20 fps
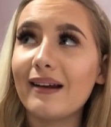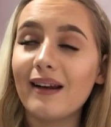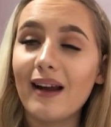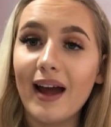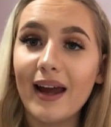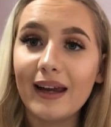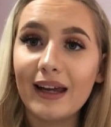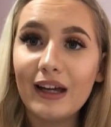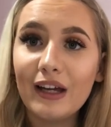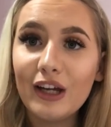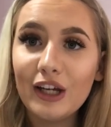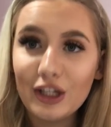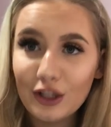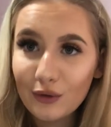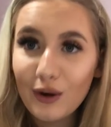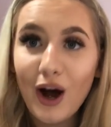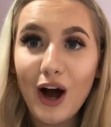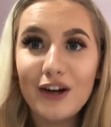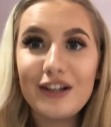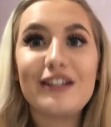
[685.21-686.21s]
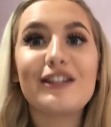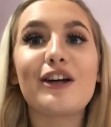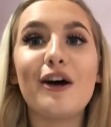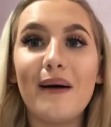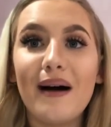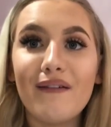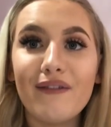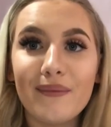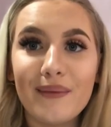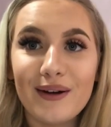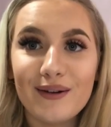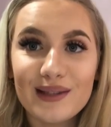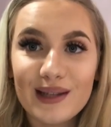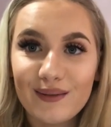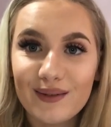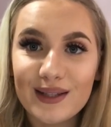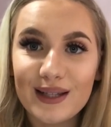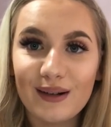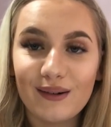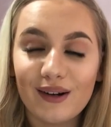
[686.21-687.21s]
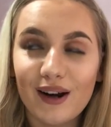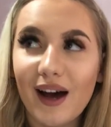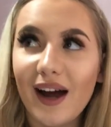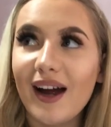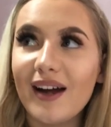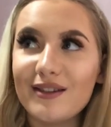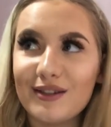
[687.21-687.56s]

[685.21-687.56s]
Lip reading: Like, you can't just go out for meals every single night.